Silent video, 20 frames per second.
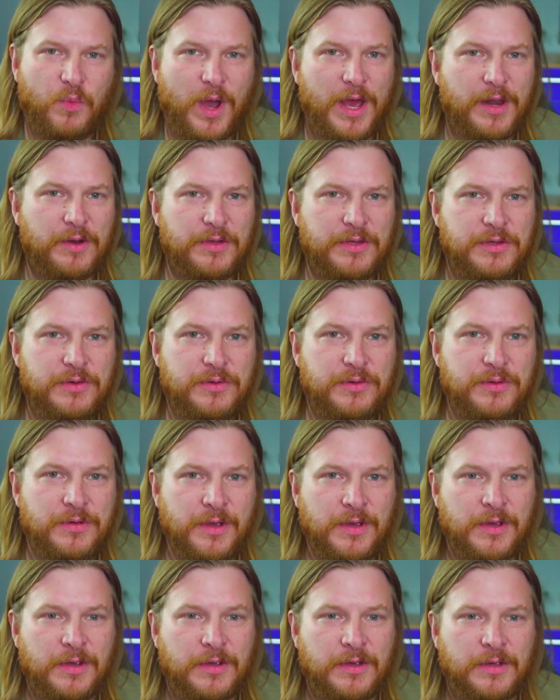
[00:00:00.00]
Why don't you
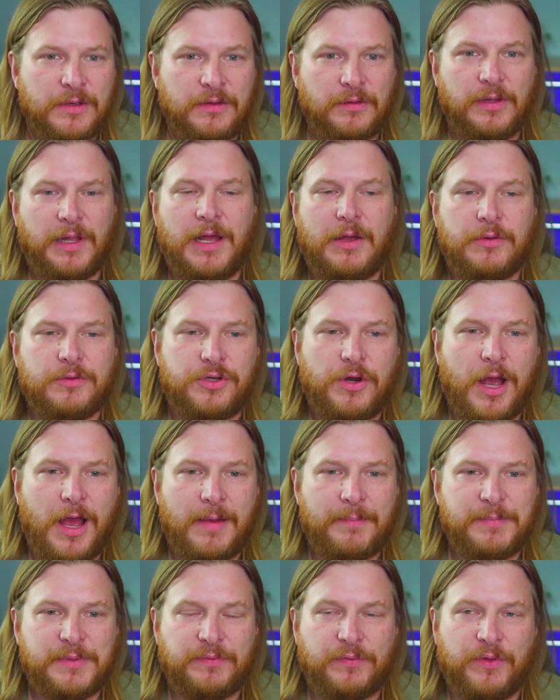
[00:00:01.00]
allow
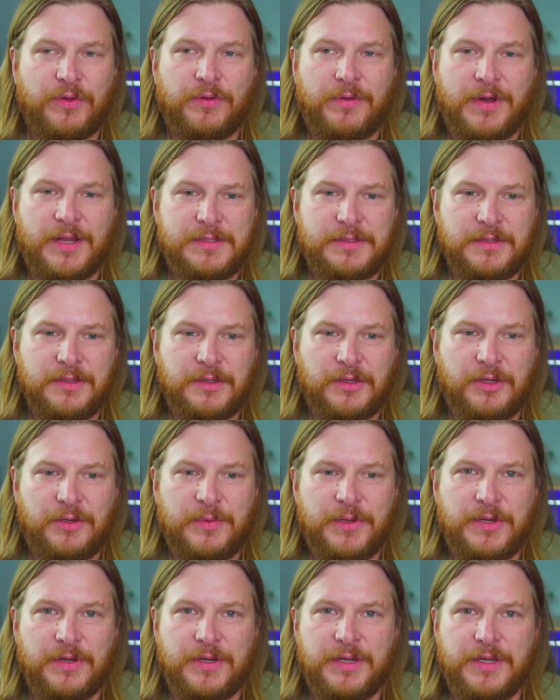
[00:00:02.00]
drops for the rest of the
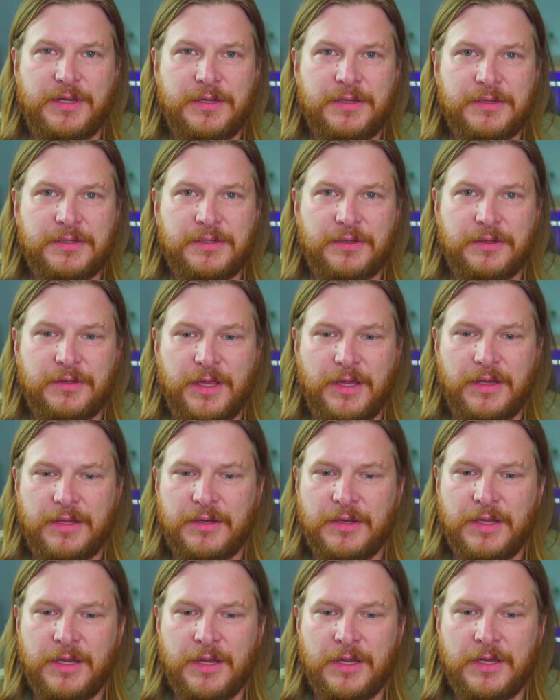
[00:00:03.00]
community so that